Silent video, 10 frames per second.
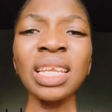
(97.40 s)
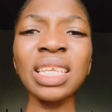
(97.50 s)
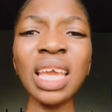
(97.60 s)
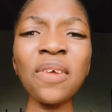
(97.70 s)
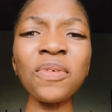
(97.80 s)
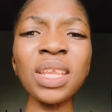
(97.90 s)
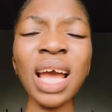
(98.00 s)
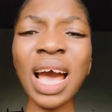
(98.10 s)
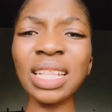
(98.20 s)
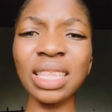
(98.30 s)
David
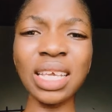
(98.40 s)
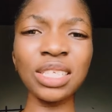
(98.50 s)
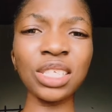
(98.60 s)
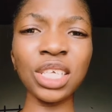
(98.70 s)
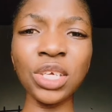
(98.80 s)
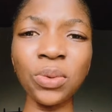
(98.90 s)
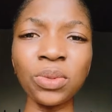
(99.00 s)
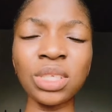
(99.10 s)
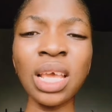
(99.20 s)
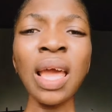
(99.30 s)
had the
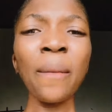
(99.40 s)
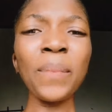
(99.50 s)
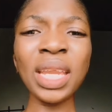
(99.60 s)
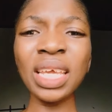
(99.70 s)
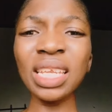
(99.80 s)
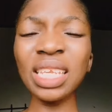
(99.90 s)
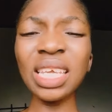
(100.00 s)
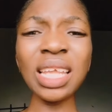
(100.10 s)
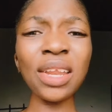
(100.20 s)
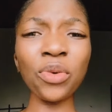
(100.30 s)
skills, but he
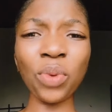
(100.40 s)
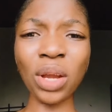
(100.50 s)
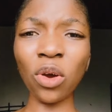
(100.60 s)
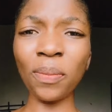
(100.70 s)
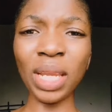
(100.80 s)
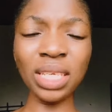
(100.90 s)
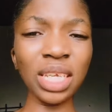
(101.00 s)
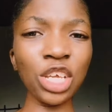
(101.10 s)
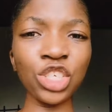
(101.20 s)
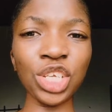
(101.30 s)
needed a
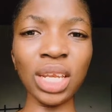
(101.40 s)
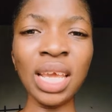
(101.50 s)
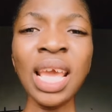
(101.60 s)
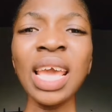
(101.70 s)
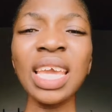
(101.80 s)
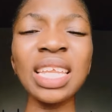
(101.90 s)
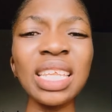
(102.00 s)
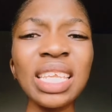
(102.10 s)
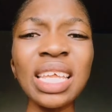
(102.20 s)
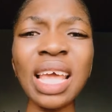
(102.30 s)
recommendation. He
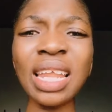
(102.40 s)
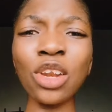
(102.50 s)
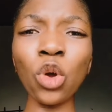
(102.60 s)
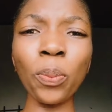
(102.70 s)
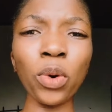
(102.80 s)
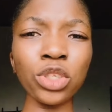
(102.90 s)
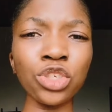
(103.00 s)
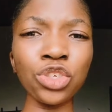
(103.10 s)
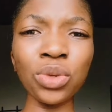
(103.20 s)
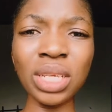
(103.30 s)
needed an
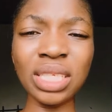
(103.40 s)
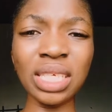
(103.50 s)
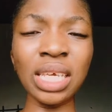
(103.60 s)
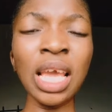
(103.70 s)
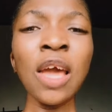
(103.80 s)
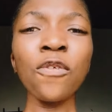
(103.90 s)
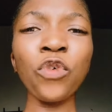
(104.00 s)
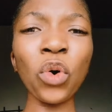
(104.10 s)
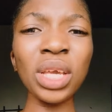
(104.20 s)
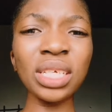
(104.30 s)
opportunity
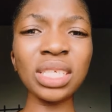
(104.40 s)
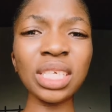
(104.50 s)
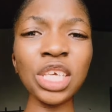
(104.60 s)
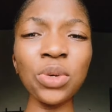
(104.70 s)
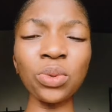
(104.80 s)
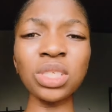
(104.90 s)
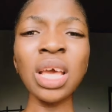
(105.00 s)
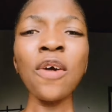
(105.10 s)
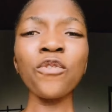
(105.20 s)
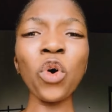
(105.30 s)
for his skills,
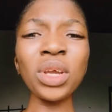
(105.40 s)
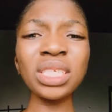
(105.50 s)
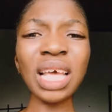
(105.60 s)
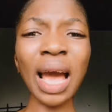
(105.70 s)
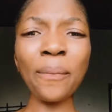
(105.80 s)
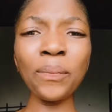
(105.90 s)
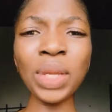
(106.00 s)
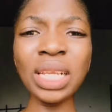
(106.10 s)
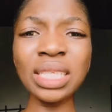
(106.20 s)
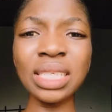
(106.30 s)
for his
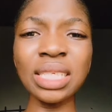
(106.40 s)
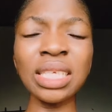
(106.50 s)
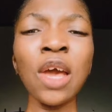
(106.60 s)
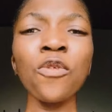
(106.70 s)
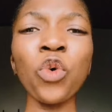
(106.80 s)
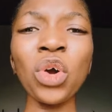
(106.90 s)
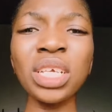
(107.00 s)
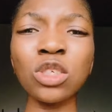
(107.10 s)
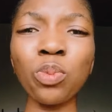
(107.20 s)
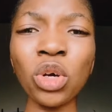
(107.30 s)
abilities, for
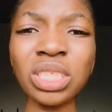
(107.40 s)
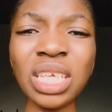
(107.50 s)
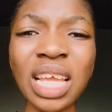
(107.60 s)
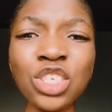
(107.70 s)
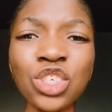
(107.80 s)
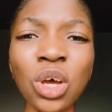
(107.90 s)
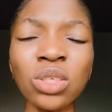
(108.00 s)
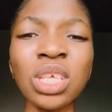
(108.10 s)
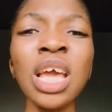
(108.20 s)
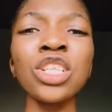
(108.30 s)
his
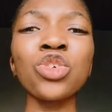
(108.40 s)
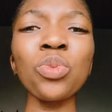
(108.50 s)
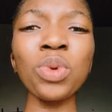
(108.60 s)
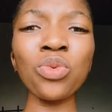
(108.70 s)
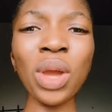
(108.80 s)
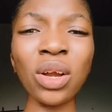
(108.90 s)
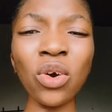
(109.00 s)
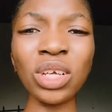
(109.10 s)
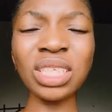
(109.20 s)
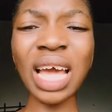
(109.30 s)
potentials to be
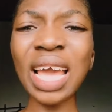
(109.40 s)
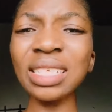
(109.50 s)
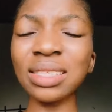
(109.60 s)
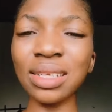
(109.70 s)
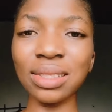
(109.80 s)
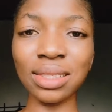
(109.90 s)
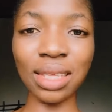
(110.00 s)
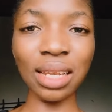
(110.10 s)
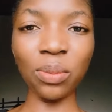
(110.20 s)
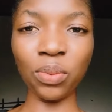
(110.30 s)
recognized and
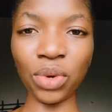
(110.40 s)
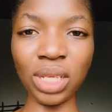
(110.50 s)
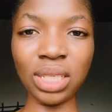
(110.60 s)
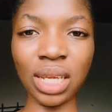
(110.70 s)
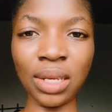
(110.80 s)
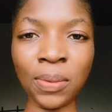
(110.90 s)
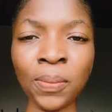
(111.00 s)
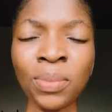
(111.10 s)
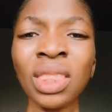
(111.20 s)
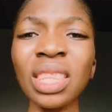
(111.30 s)
celebrated.
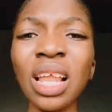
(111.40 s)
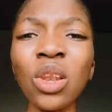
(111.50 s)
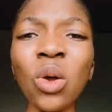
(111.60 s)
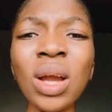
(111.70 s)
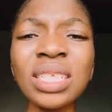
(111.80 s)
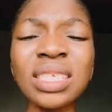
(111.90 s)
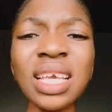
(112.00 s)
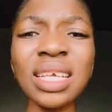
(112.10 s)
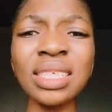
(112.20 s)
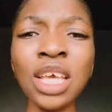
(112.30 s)
The Lord
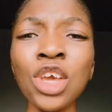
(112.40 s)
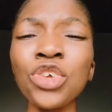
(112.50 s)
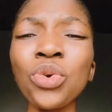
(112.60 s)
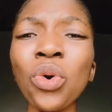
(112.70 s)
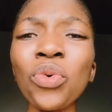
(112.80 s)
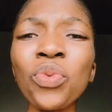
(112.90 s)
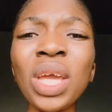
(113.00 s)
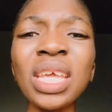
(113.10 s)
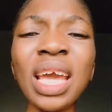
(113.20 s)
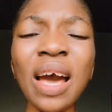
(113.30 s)
says, you
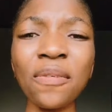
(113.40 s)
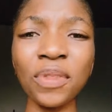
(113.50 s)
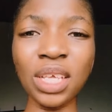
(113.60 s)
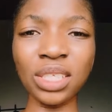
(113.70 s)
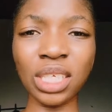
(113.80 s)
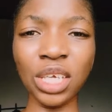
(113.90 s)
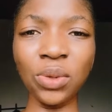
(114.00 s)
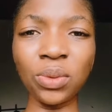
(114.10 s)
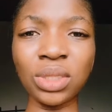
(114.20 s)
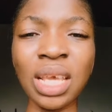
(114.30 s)
already have the
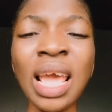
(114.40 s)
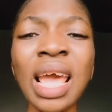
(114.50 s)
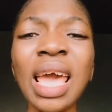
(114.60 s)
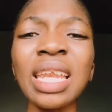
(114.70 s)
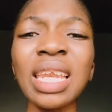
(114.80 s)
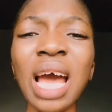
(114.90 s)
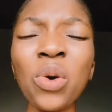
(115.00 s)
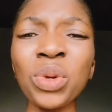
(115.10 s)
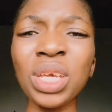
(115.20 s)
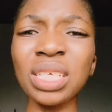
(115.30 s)
skills, and
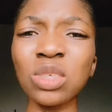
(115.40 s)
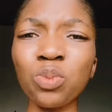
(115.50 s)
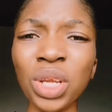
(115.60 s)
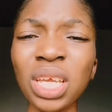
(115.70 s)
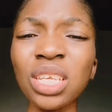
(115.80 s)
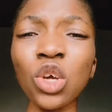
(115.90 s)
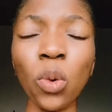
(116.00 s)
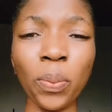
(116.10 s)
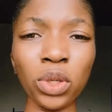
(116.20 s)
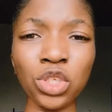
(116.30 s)
now He is bringing the
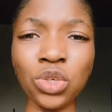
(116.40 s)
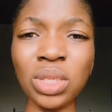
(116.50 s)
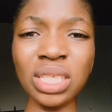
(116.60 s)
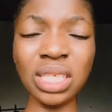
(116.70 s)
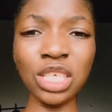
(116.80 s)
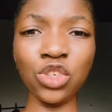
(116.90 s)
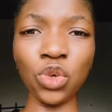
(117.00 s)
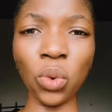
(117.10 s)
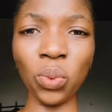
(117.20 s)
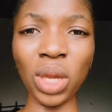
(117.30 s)
opportunities
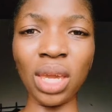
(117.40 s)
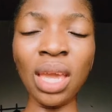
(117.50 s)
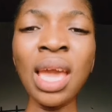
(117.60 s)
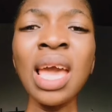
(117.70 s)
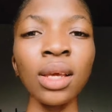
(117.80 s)
your way.